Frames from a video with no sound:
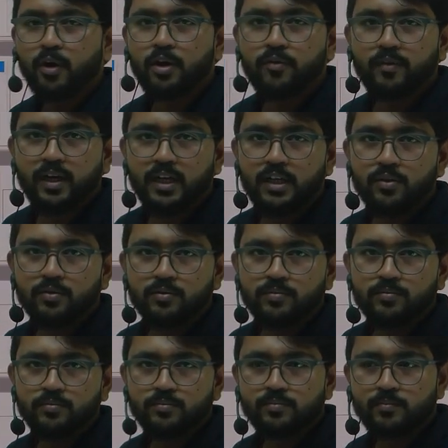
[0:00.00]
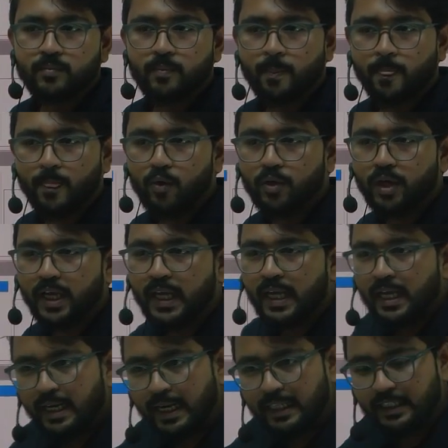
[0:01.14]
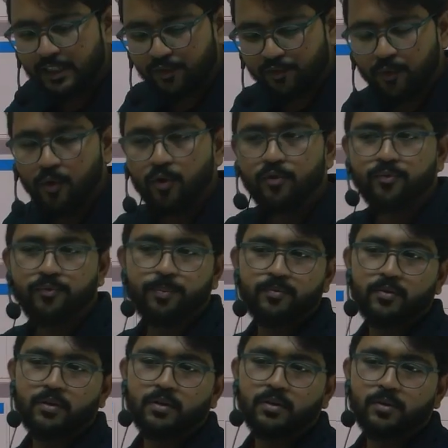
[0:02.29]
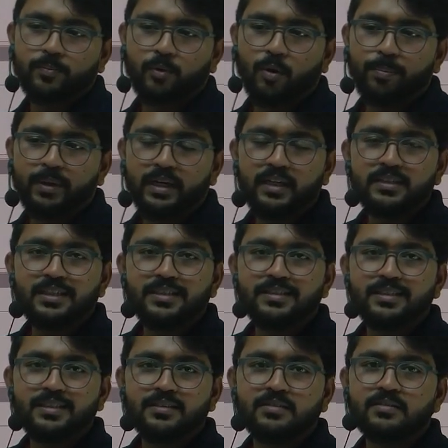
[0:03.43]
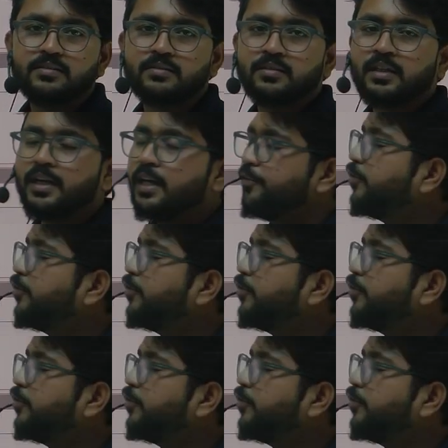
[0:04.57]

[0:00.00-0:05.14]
value. Okay, like this 4 properties are there. If you